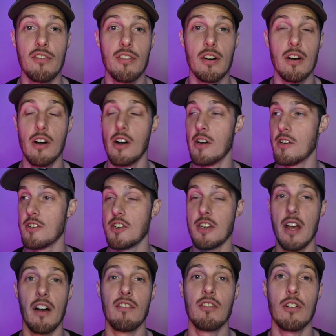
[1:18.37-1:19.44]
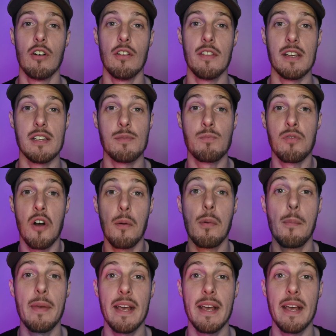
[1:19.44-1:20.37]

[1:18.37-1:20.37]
oh shit, I've got this problem